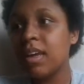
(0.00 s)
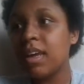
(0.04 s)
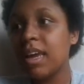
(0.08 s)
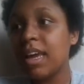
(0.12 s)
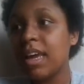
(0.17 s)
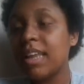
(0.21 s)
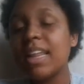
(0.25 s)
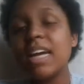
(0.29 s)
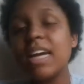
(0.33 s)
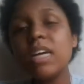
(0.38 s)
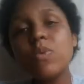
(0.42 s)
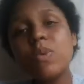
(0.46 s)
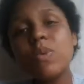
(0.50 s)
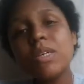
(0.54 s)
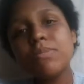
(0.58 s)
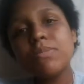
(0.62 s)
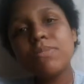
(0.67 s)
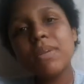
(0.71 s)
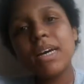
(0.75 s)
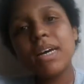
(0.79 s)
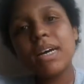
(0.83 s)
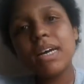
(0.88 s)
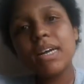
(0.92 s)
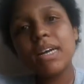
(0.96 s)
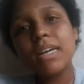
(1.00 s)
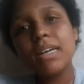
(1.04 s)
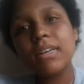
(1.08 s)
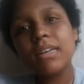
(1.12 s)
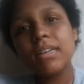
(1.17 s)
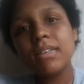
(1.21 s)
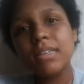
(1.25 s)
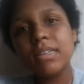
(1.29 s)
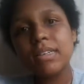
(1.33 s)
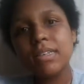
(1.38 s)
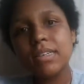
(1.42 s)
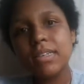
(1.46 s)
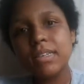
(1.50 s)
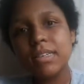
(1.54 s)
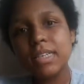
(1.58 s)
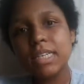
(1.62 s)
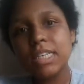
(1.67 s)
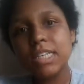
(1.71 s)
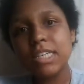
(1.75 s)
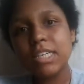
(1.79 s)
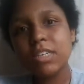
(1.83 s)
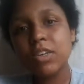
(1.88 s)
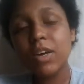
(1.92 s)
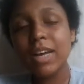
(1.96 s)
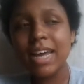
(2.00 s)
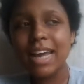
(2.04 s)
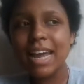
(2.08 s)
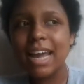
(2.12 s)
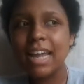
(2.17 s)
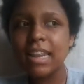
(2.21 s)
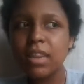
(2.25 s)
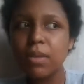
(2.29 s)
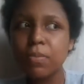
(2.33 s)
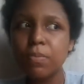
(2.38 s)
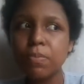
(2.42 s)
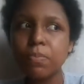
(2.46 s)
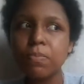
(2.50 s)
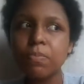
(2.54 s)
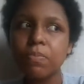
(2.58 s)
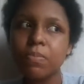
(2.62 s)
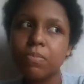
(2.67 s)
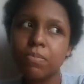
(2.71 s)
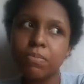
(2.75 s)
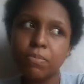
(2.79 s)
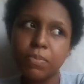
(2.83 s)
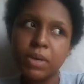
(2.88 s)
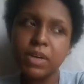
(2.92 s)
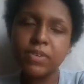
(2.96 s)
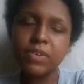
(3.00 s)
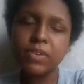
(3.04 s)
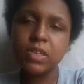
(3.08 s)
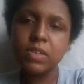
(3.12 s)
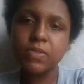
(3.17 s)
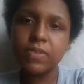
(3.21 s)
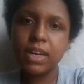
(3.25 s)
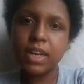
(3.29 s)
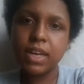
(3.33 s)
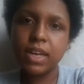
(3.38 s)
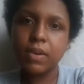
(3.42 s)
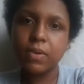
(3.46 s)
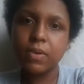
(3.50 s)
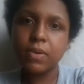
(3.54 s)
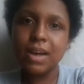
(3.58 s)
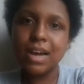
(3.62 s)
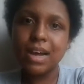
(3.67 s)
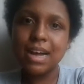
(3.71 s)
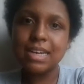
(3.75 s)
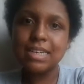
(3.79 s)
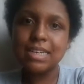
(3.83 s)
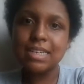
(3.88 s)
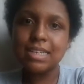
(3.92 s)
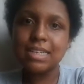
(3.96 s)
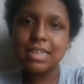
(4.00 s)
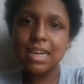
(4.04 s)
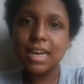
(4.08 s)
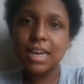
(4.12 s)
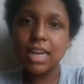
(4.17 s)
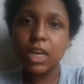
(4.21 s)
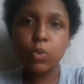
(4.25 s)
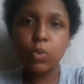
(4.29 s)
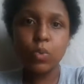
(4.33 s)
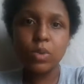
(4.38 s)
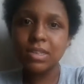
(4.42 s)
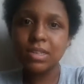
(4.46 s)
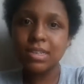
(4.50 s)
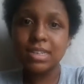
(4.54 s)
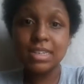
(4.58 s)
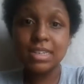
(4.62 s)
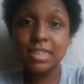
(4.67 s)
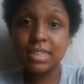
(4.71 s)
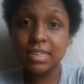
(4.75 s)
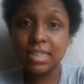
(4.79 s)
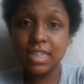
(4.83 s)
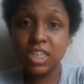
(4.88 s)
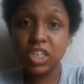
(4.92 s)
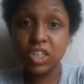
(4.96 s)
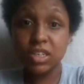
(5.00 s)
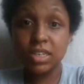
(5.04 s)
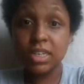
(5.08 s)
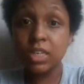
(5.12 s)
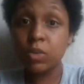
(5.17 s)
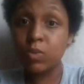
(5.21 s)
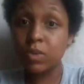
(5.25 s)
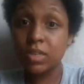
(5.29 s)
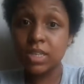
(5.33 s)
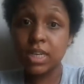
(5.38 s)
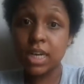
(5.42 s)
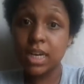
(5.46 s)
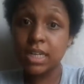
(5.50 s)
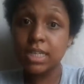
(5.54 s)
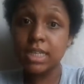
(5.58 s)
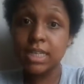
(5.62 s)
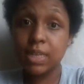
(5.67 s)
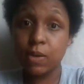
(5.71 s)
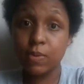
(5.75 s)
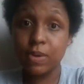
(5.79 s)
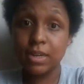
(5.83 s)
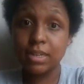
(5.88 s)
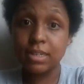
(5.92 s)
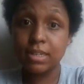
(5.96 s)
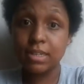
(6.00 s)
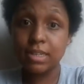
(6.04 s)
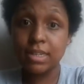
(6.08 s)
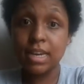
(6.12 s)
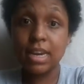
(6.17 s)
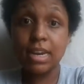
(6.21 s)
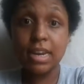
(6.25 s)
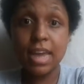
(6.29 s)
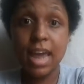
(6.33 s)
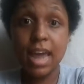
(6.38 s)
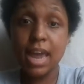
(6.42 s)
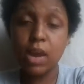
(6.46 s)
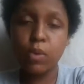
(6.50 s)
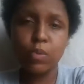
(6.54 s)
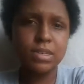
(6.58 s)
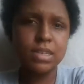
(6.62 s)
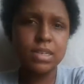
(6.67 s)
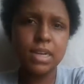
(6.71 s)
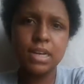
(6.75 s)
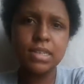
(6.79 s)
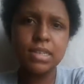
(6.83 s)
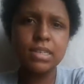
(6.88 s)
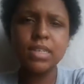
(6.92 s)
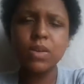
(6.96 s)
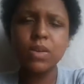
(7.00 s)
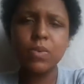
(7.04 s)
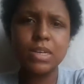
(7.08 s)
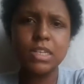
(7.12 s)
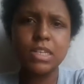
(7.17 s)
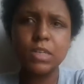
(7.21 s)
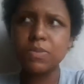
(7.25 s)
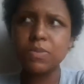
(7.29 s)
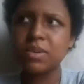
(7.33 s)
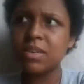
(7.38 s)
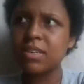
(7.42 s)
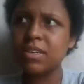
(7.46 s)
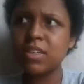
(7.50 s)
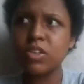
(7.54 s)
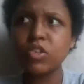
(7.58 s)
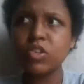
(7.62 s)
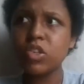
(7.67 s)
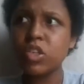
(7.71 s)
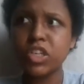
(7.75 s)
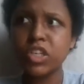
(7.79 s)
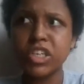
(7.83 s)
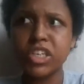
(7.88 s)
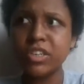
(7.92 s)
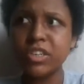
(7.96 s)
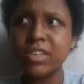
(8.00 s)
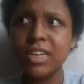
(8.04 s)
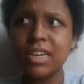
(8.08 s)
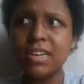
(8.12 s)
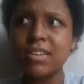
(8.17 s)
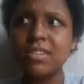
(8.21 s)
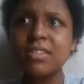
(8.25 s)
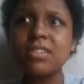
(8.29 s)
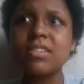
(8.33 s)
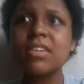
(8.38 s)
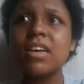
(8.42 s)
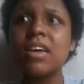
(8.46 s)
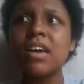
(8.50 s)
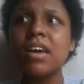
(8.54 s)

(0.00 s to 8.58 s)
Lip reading: And that was my decision. Okay, in the previous video, I said it wasn't a decision, it was a consequence. And yeah, it was a consequence because I just couldn't